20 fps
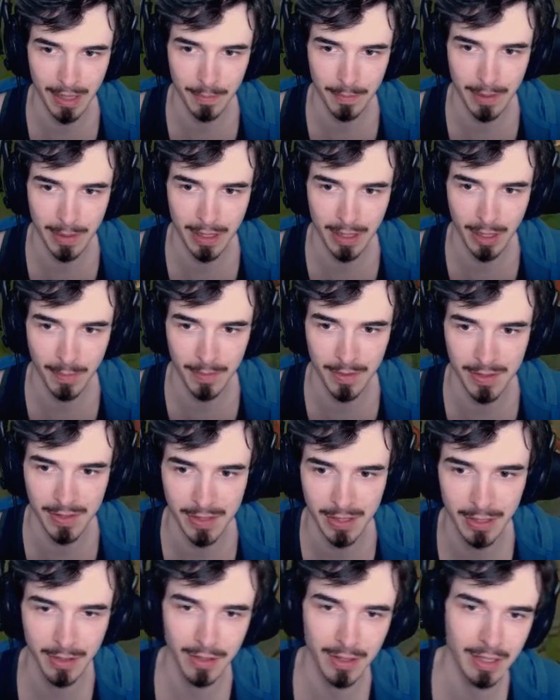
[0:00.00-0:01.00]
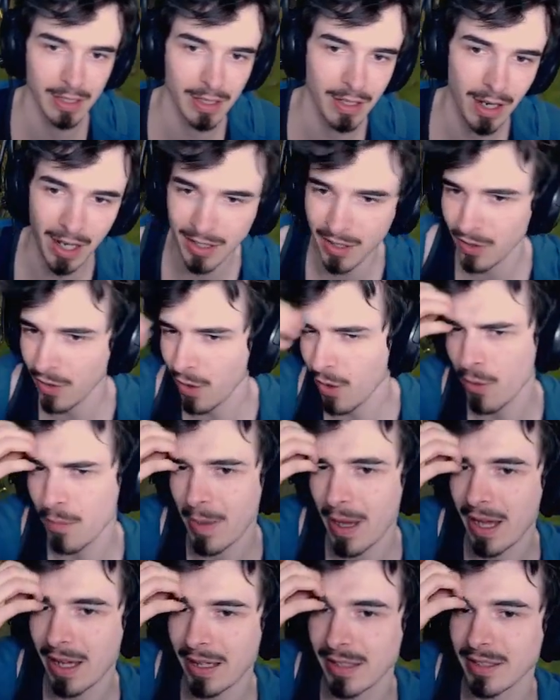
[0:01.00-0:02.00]
to pick up the Zillion here? I don't know,
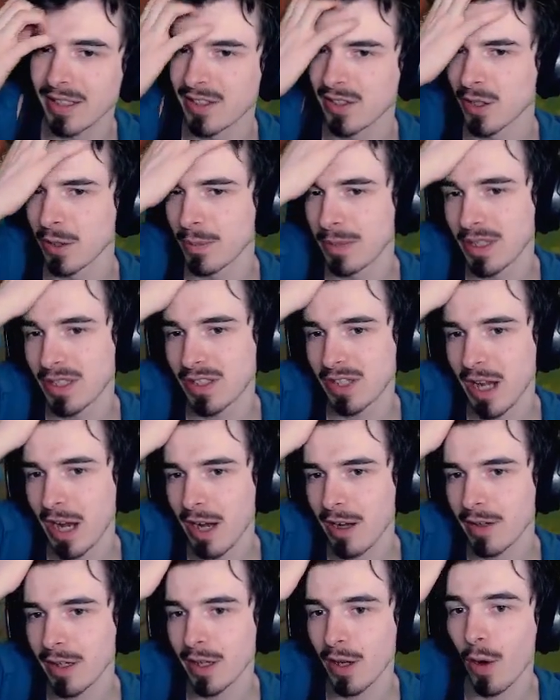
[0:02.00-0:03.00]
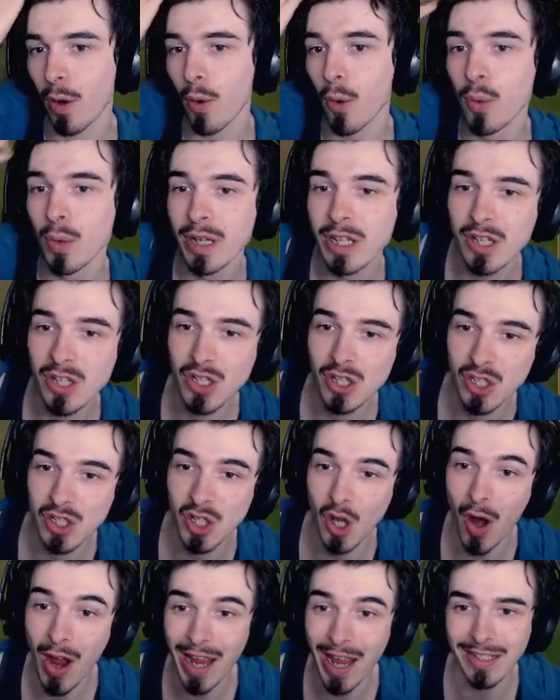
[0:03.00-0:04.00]
man. This could be scary. Holy
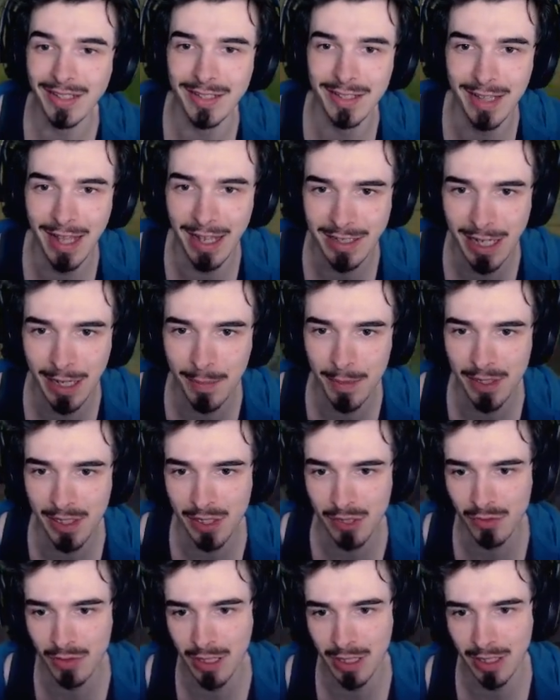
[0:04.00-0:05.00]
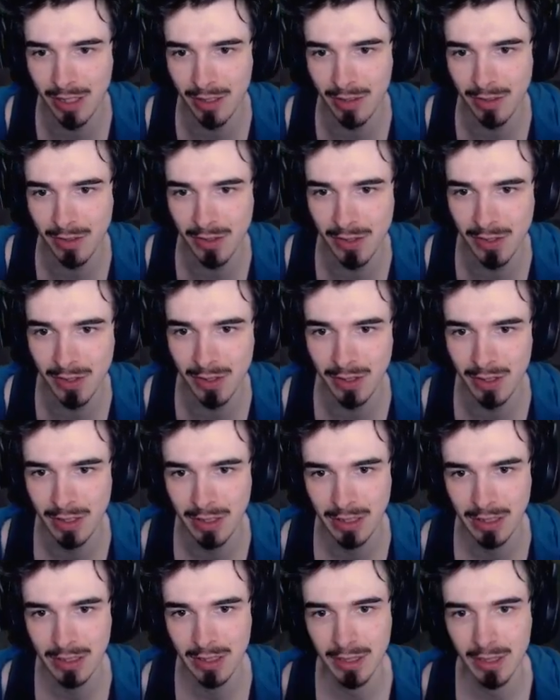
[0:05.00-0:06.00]
shite. That damage is ridiculous.
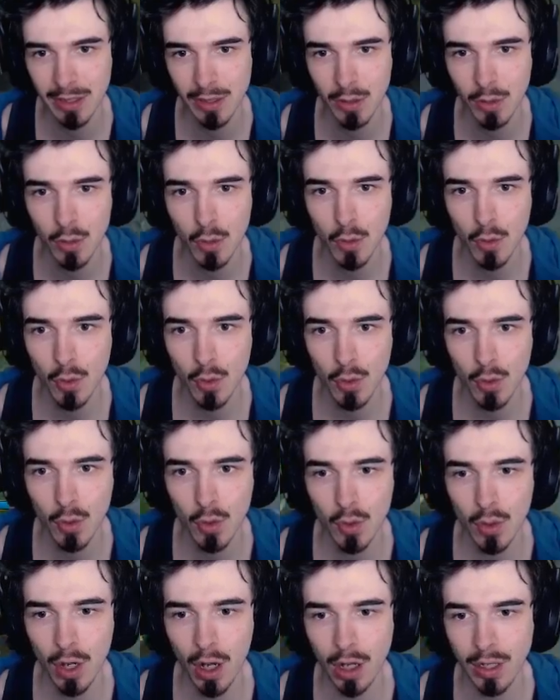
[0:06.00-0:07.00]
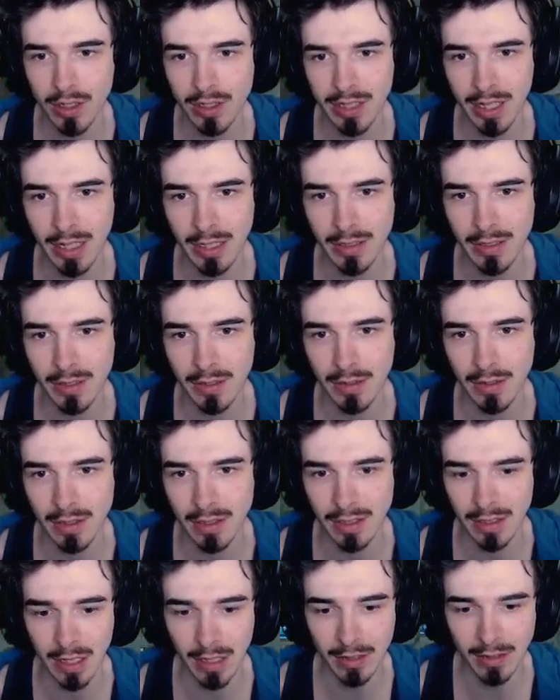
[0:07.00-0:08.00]
Oh, he's dead. Is
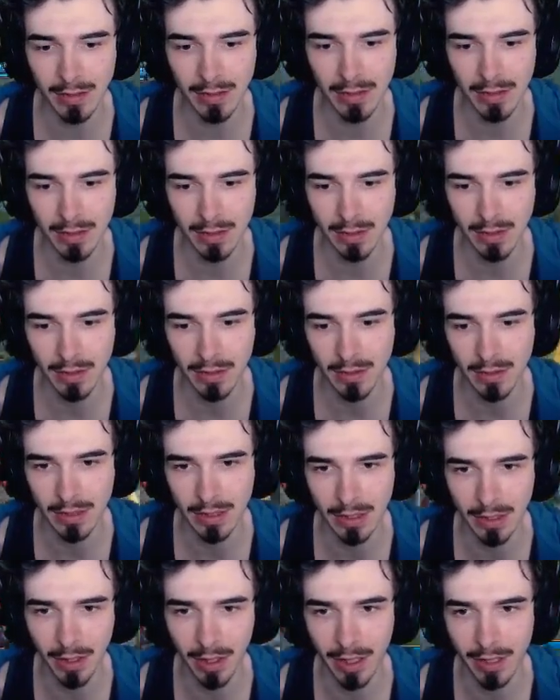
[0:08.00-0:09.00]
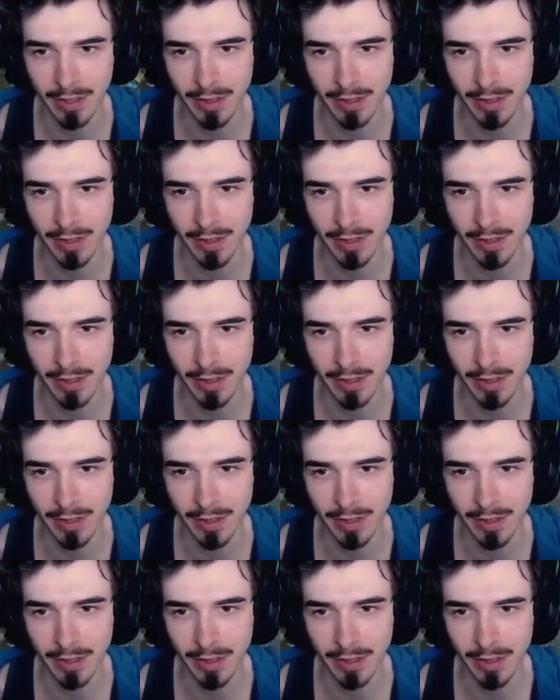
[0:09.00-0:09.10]
he dead? He died.